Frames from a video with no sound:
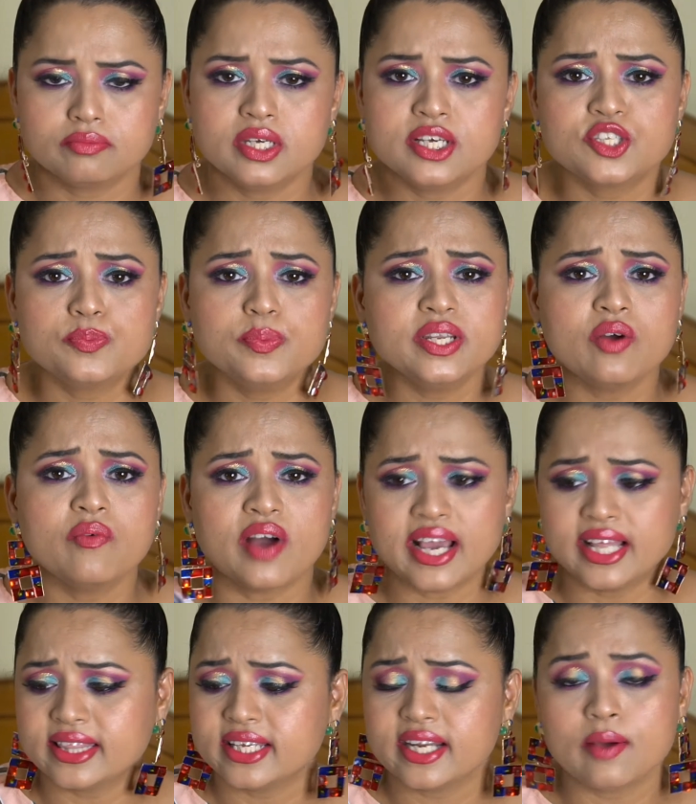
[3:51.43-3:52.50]
It's been a
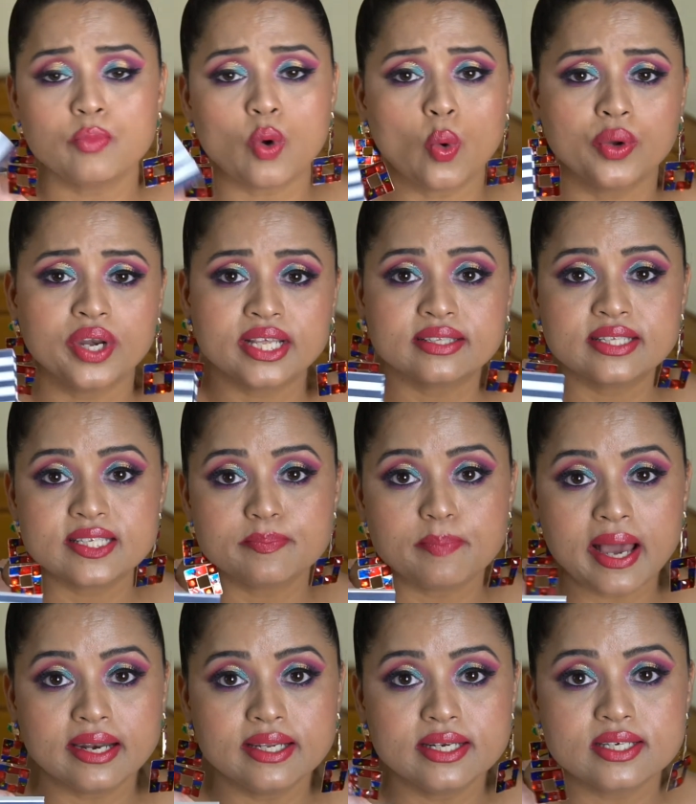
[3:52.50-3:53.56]
while that I'm owning this
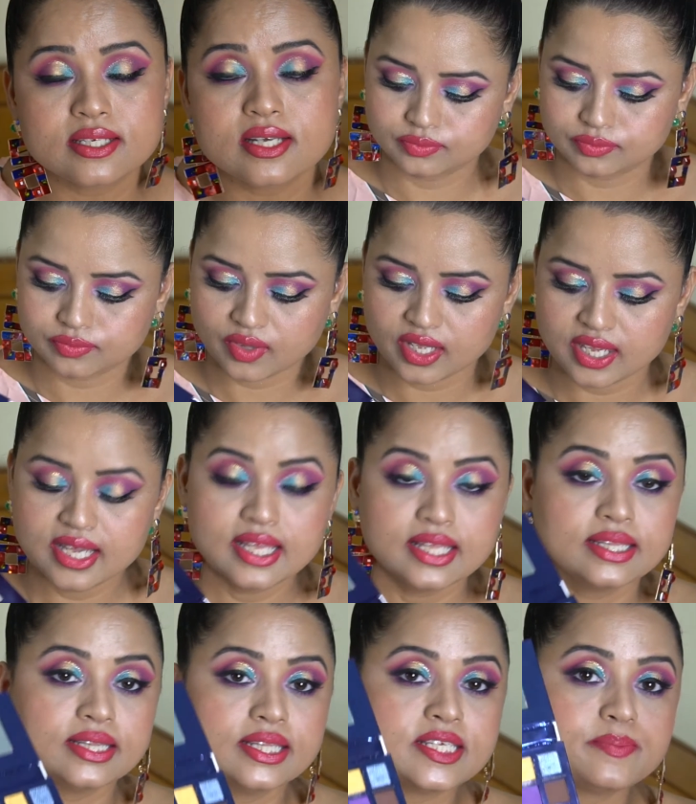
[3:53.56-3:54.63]
palette.
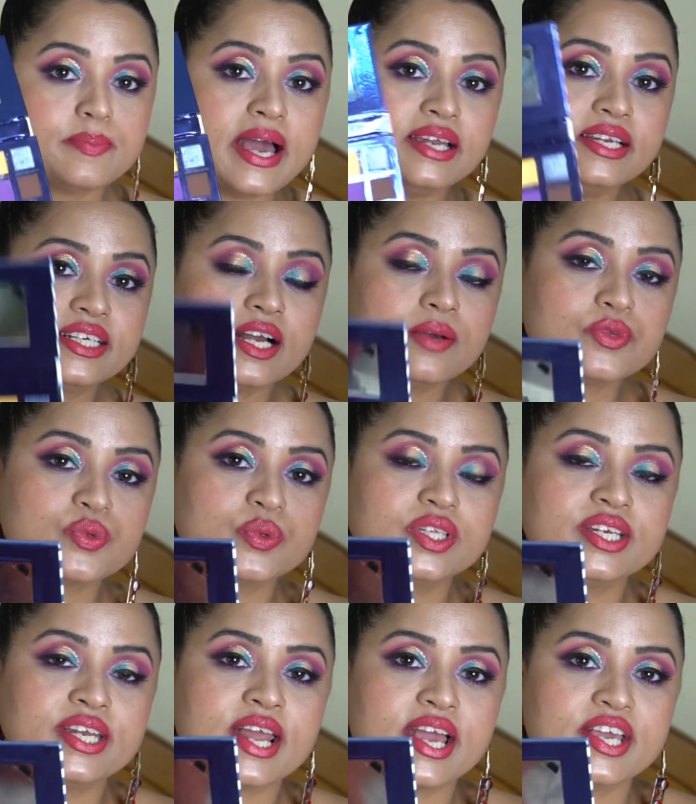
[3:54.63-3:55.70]
This palette comes
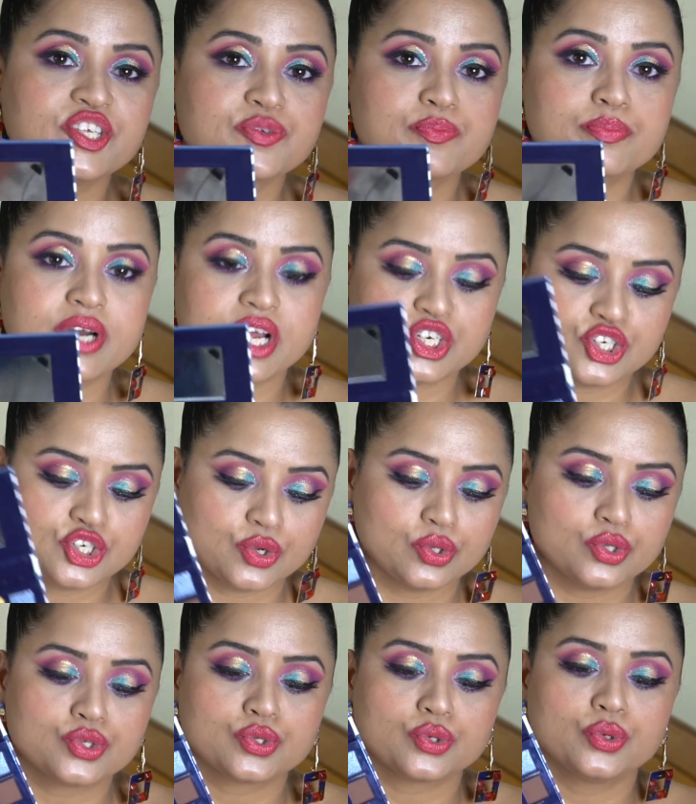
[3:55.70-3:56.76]
with a nice brush
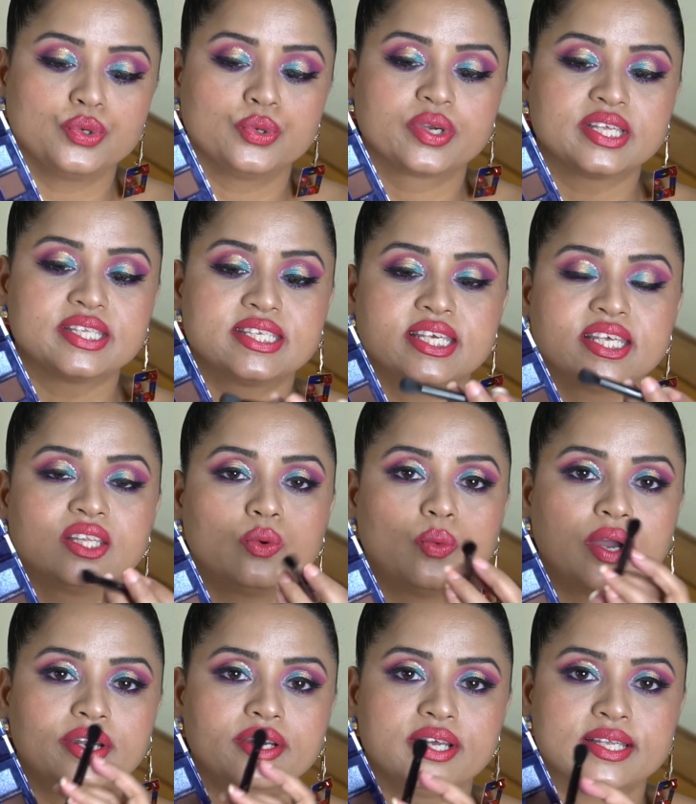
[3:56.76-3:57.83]
also. You can see the
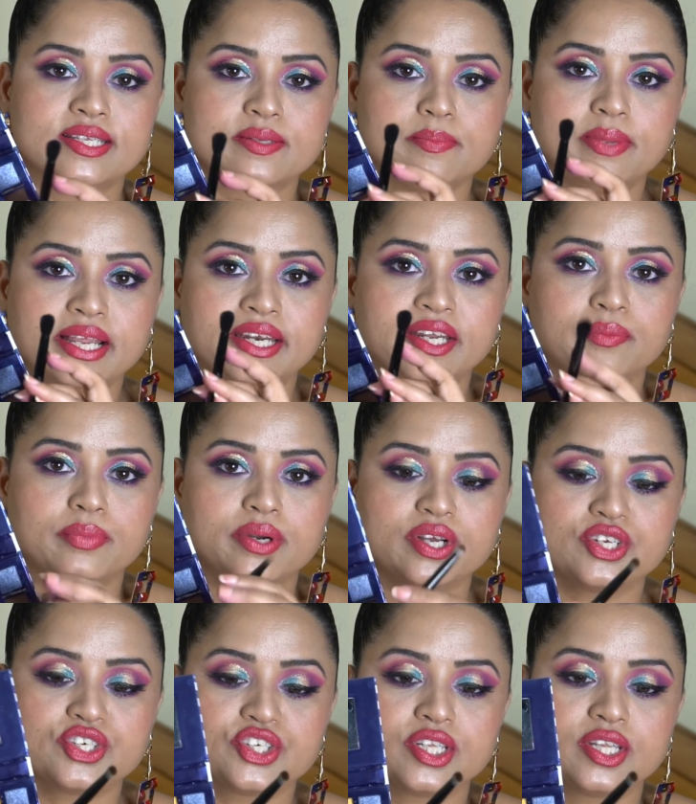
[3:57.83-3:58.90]
one is a blending
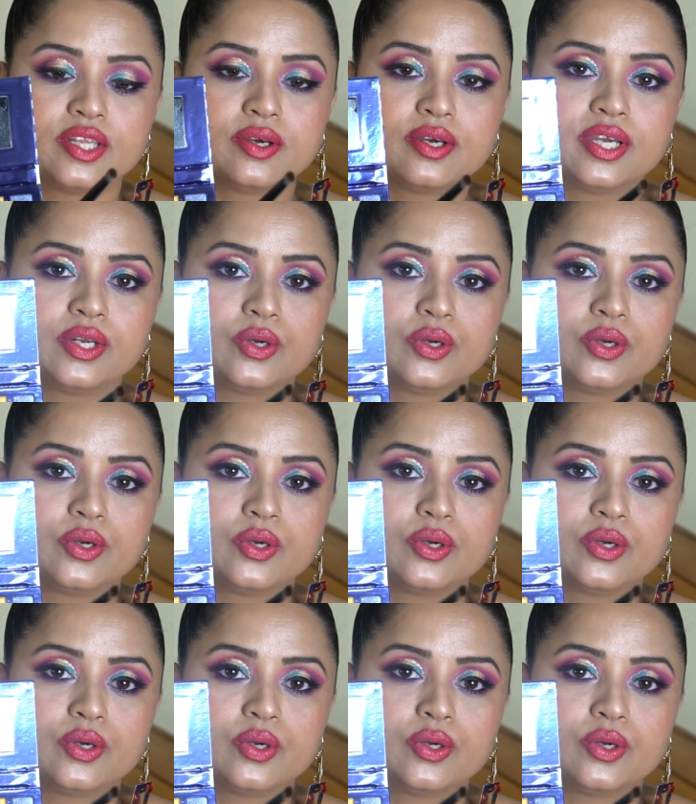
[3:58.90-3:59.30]
brush, and the